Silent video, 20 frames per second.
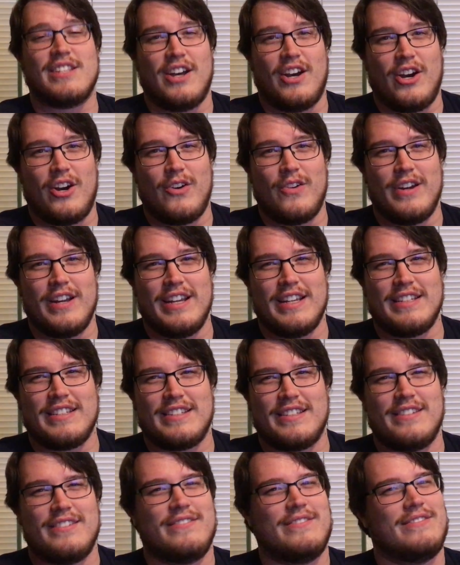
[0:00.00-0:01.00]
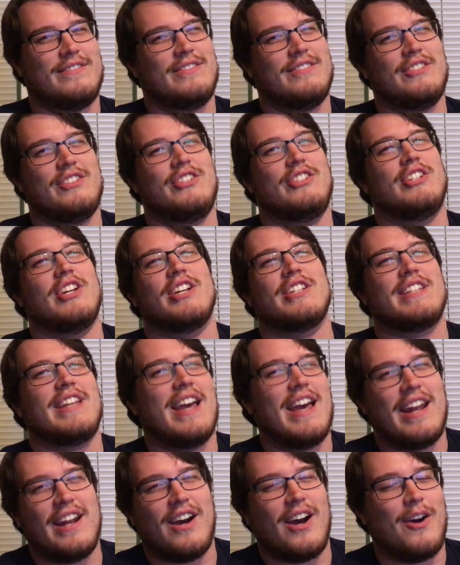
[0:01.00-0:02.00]
always, just
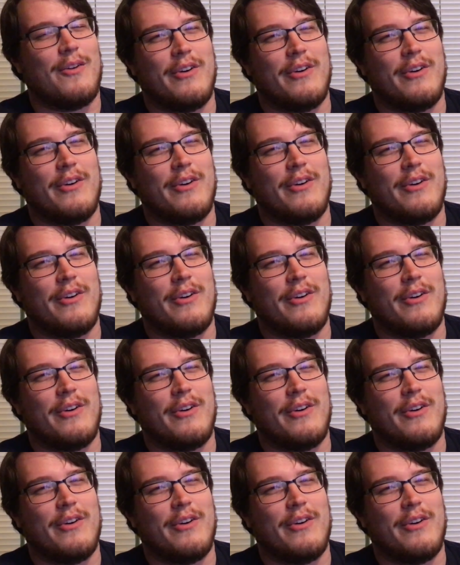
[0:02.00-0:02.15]
had hot